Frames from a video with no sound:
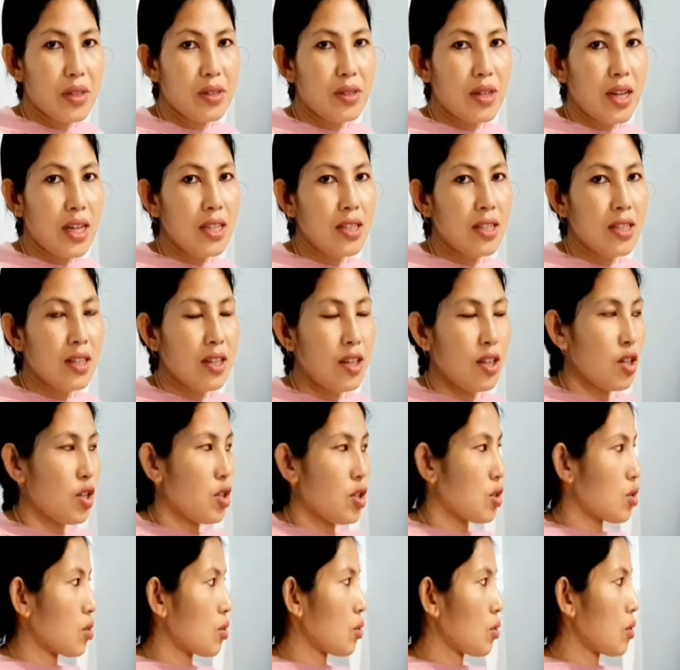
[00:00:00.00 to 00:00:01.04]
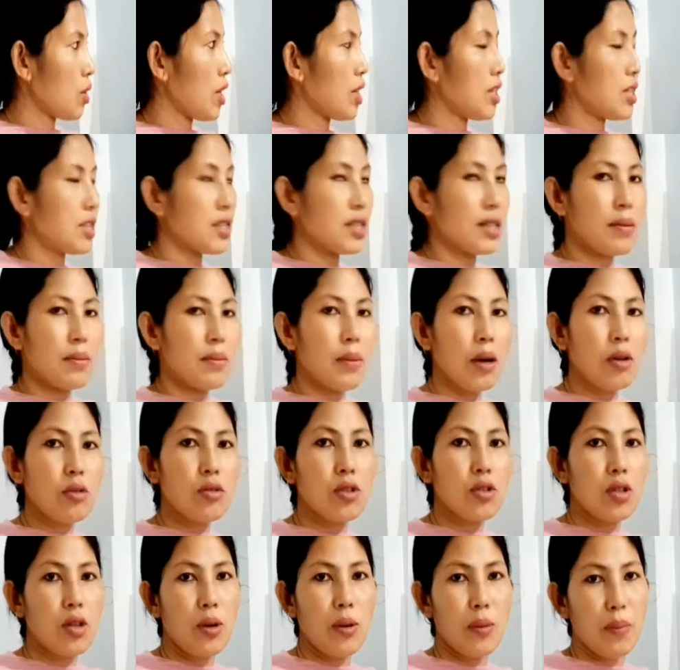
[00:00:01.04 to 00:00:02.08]
right? So that is
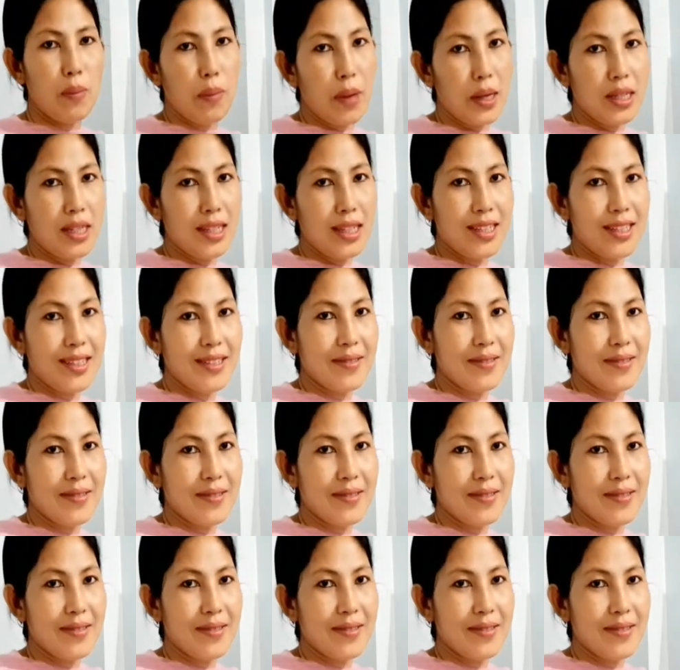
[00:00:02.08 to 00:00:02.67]
about budding.